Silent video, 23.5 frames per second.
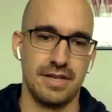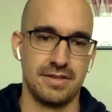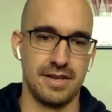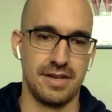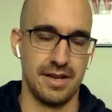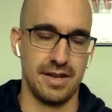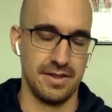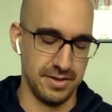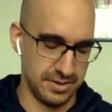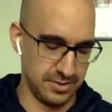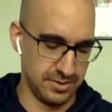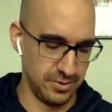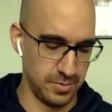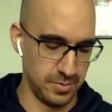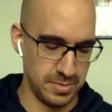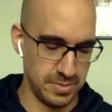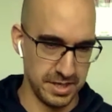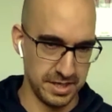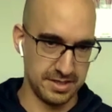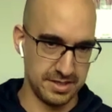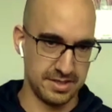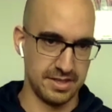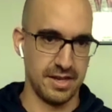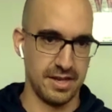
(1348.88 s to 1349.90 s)
kind of the 2
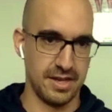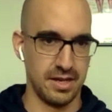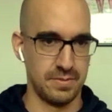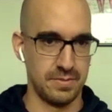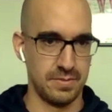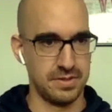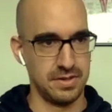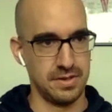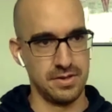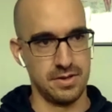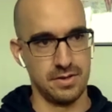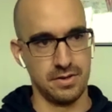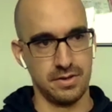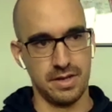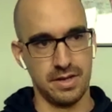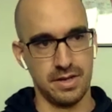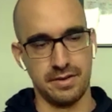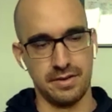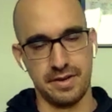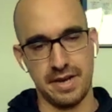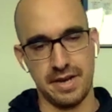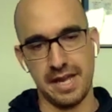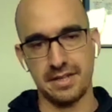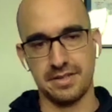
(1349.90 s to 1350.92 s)
big setups, you know,
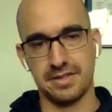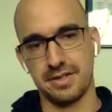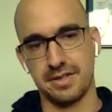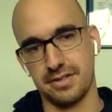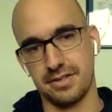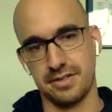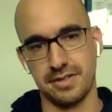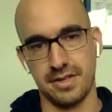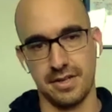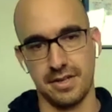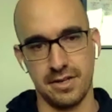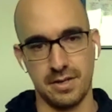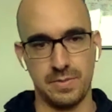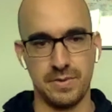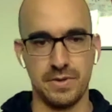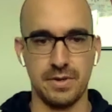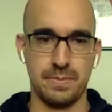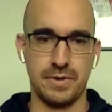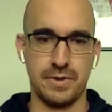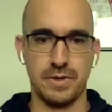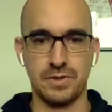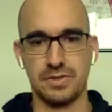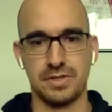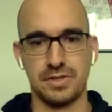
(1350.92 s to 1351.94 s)
kind of an anterior setup and
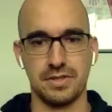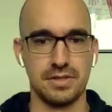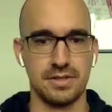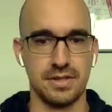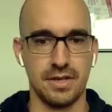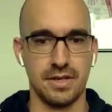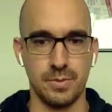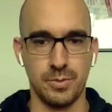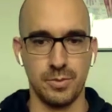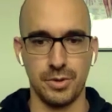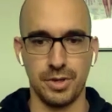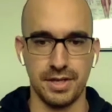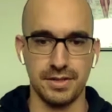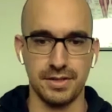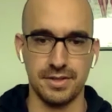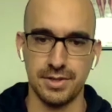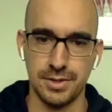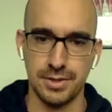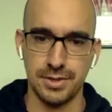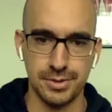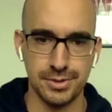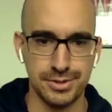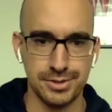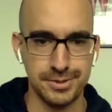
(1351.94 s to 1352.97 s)
a posterior setup we like to
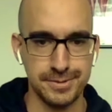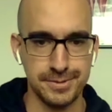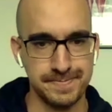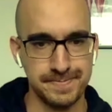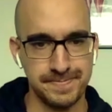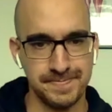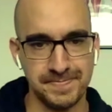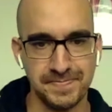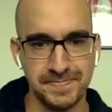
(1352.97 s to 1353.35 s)
use.